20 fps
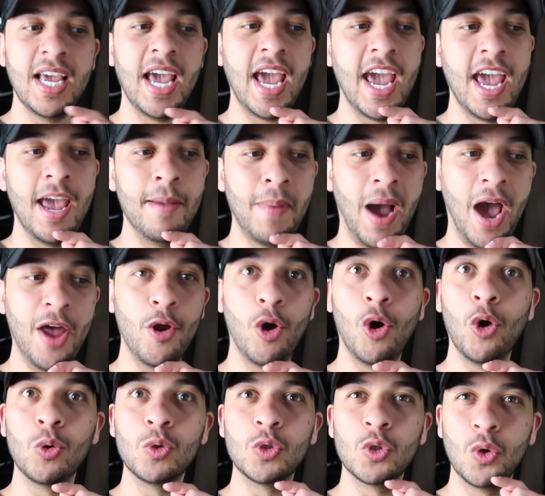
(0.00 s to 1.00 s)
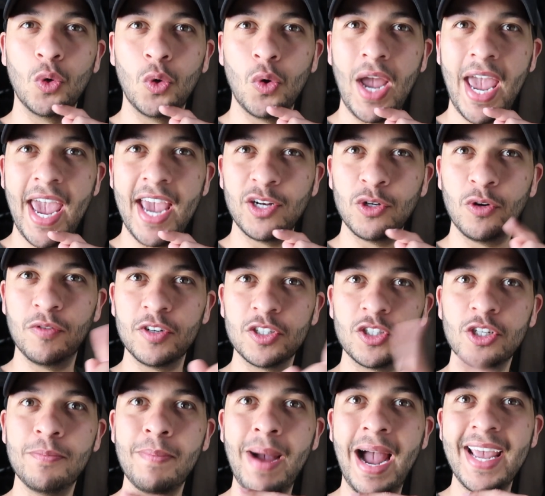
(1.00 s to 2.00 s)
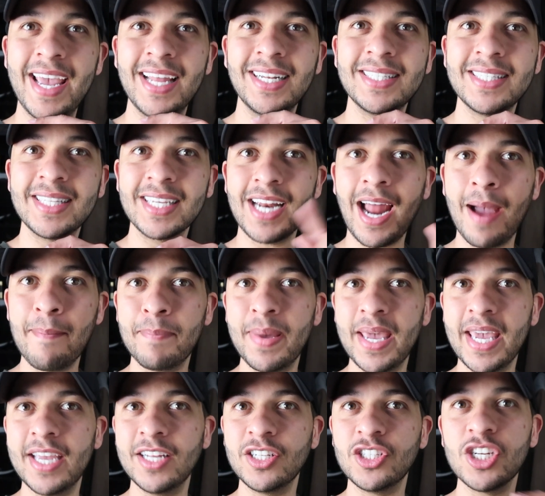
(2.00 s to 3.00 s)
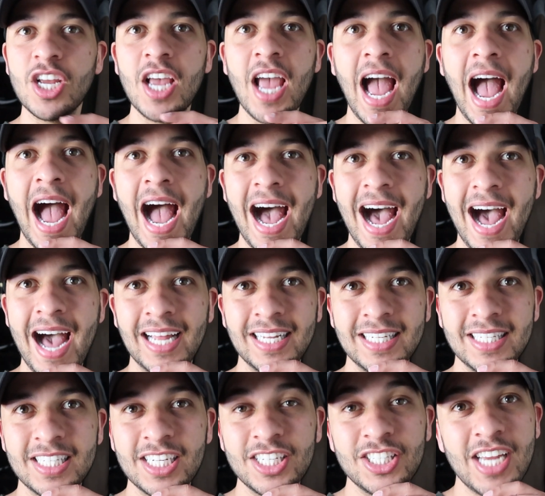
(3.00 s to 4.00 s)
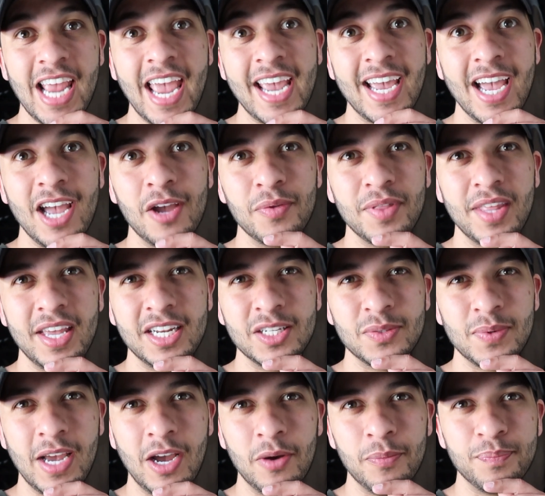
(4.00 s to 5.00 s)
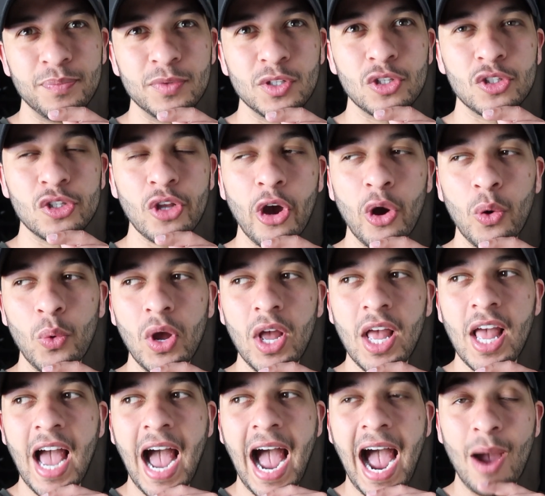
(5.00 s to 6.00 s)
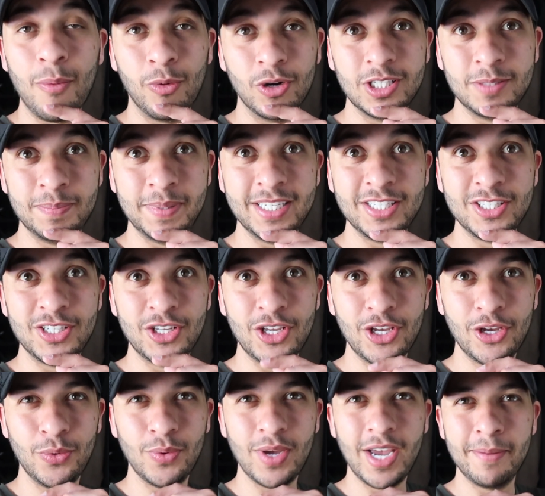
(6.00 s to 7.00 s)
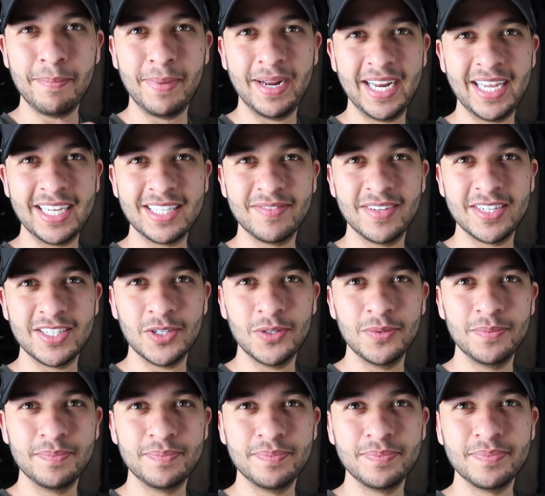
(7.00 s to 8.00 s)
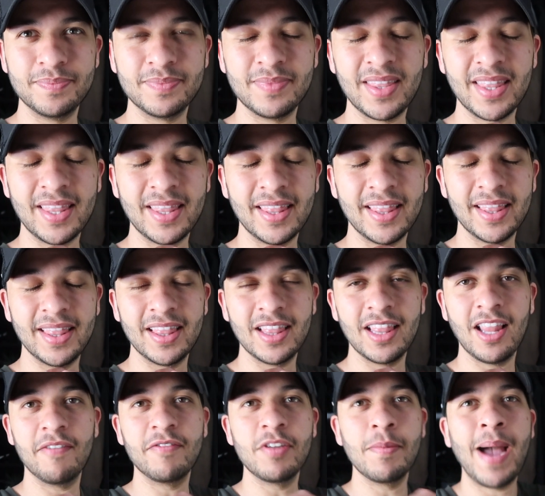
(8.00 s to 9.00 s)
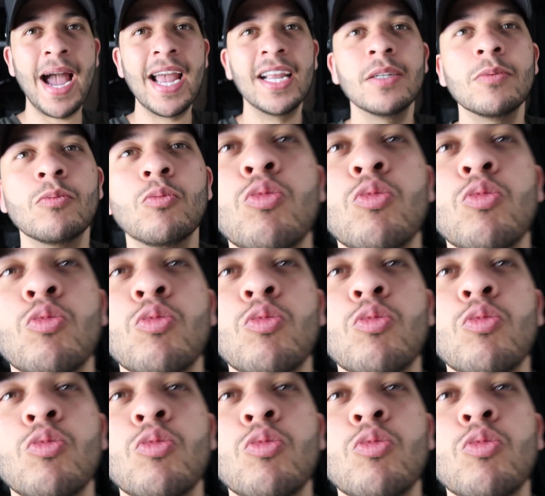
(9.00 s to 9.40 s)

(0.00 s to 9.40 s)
Um, and also head over to my Instagram page and check out there as well. So I will speak to you in my next video. Love you, bye.